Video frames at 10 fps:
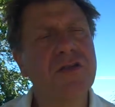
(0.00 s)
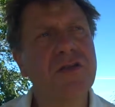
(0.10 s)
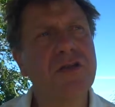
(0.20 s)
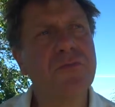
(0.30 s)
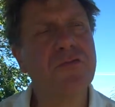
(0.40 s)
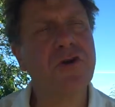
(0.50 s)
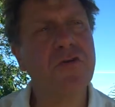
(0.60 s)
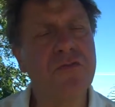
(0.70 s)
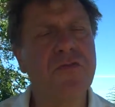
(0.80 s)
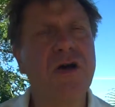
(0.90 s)
the
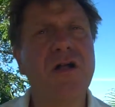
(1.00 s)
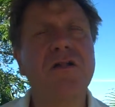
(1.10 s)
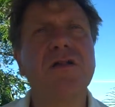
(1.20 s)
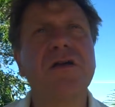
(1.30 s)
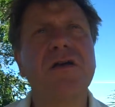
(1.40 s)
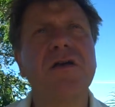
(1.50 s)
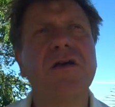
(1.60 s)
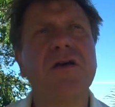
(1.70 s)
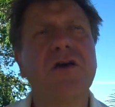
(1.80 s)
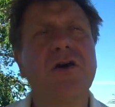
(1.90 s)
profile
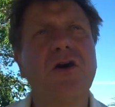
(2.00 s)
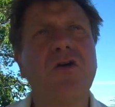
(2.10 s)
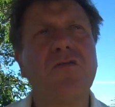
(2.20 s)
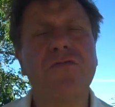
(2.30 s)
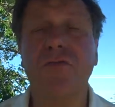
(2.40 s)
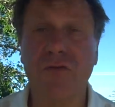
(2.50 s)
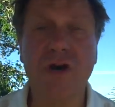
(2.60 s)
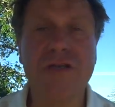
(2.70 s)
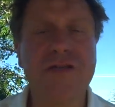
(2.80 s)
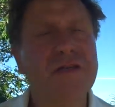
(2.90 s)
of the
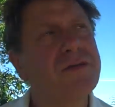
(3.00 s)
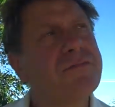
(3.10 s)
writer,